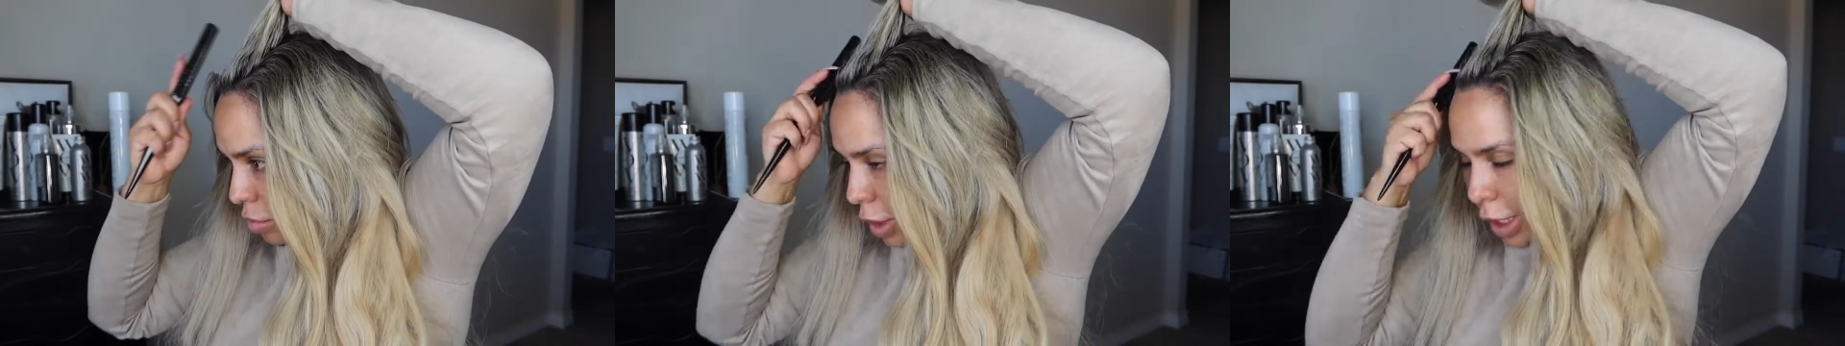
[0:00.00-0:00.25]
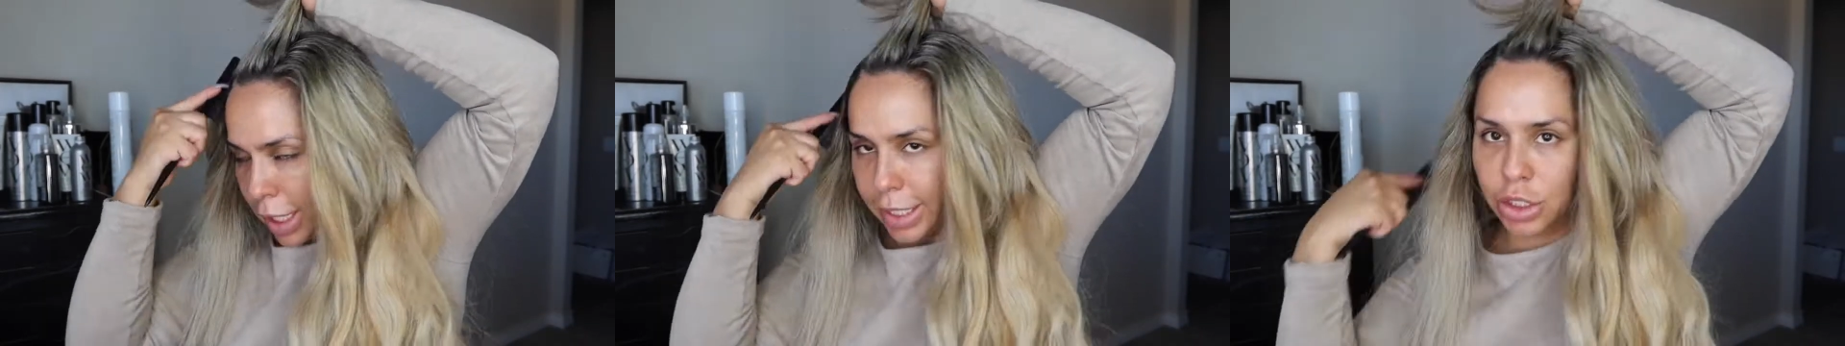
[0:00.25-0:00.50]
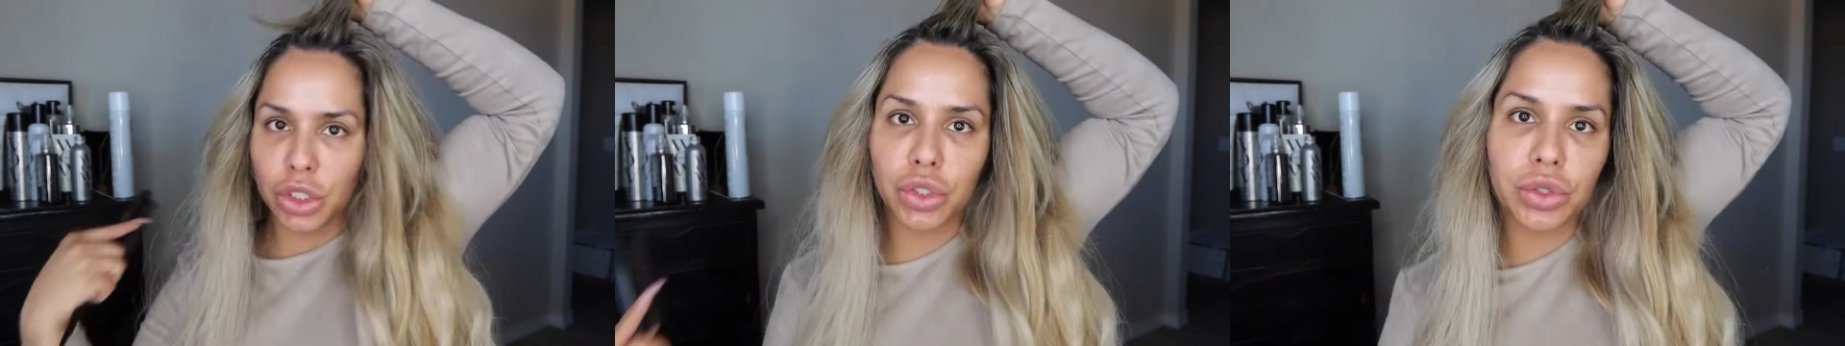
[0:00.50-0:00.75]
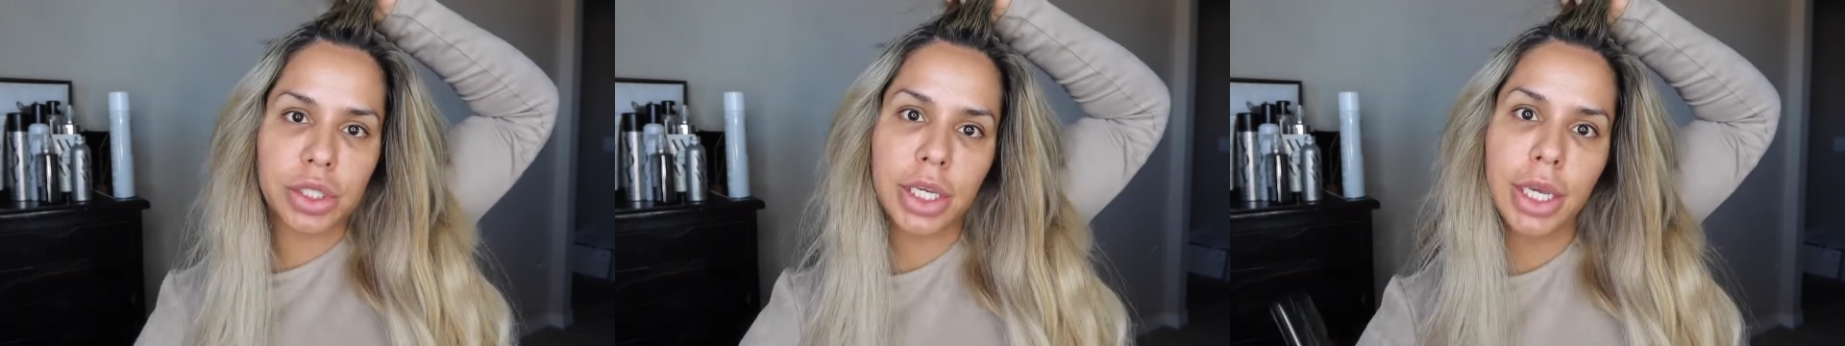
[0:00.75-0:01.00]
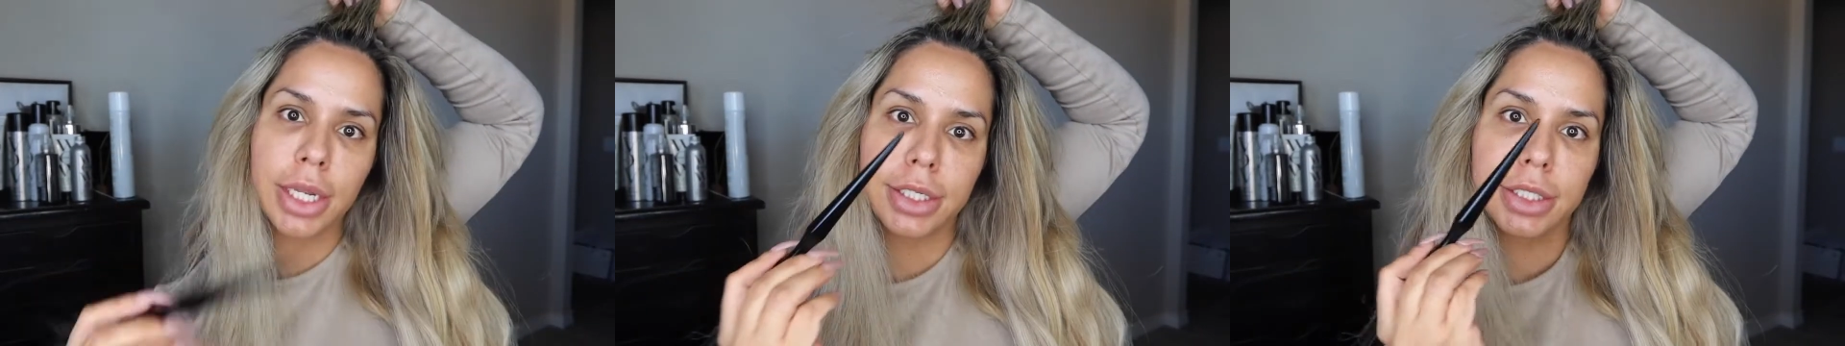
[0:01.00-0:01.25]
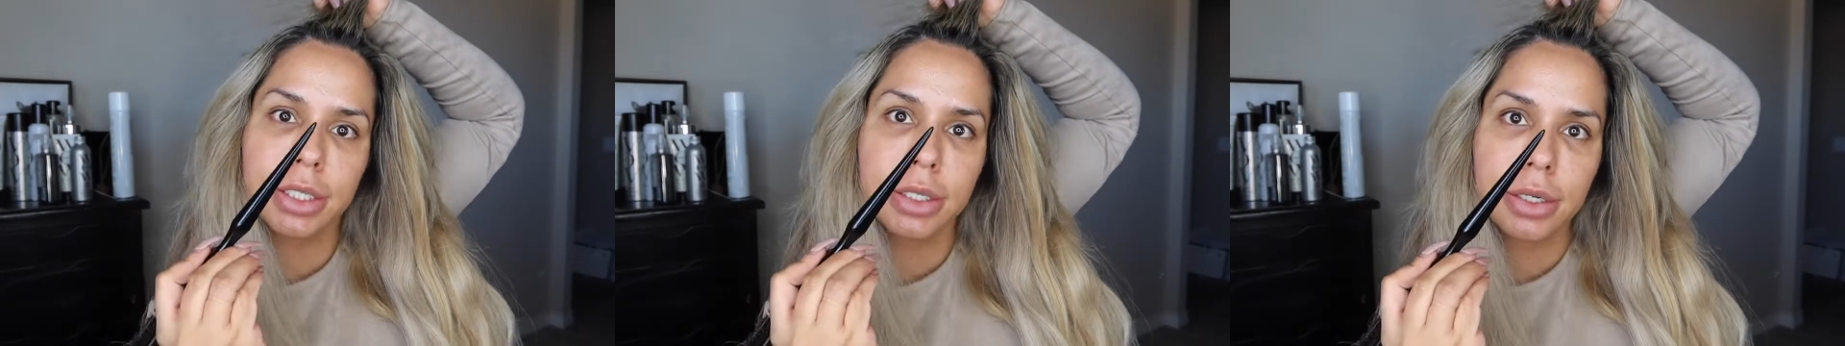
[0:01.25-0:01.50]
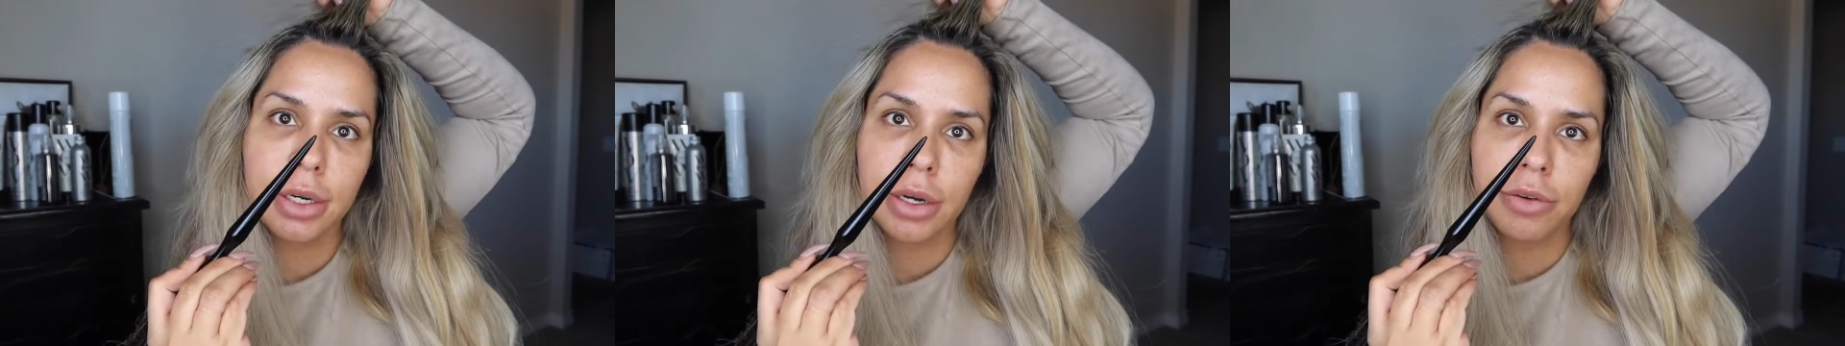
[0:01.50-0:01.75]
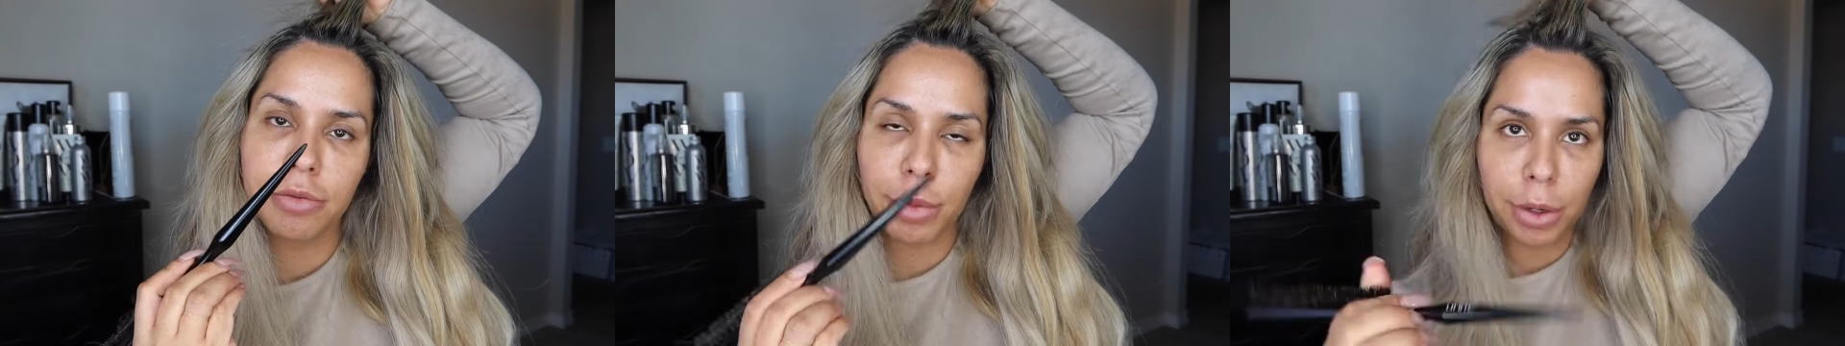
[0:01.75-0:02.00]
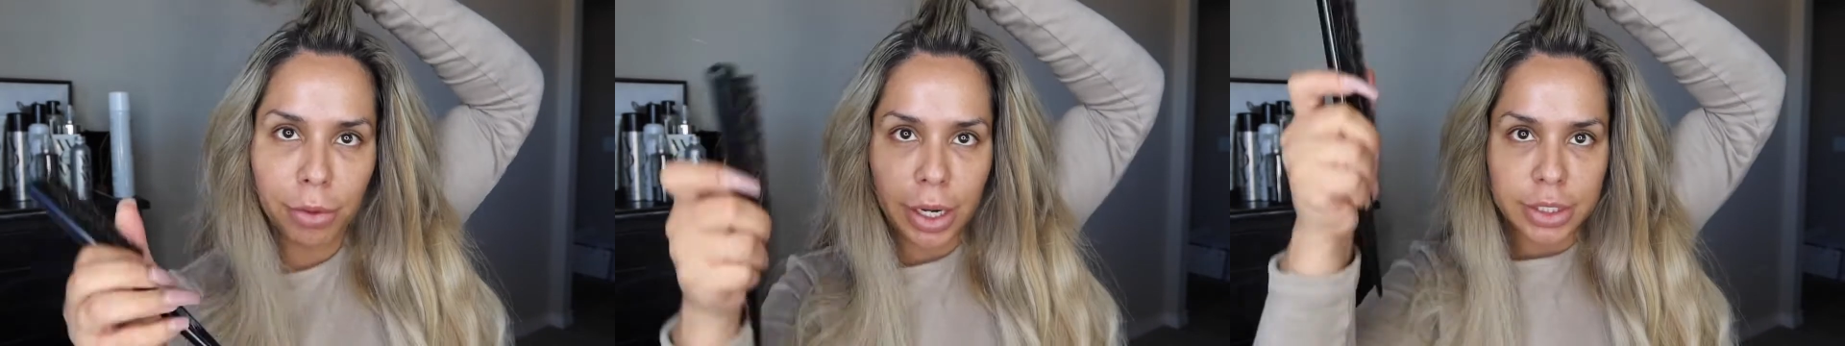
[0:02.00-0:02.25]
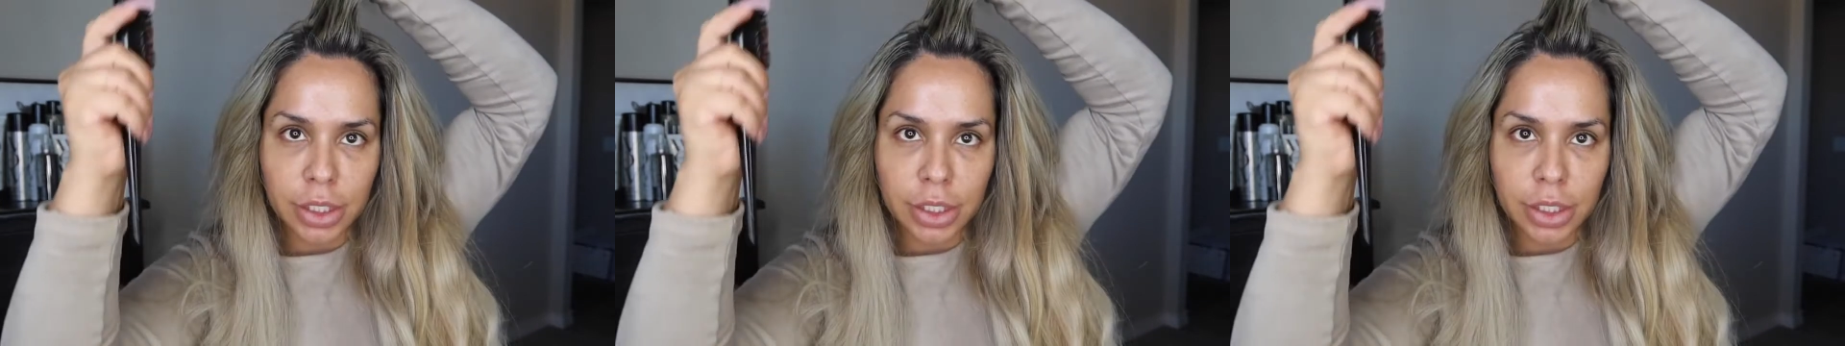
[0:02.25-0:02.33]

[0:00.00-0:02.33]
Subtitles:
I like to use the end of my rat